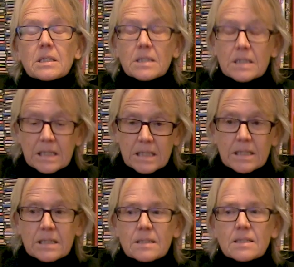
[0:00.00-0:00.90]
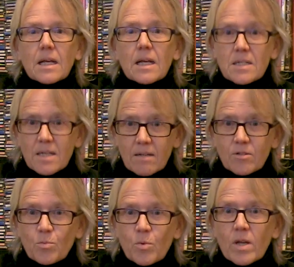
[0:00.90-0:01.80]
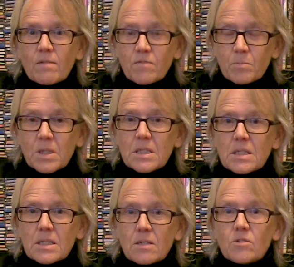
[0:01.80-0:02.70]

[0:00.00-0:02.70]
It is another way for me to tell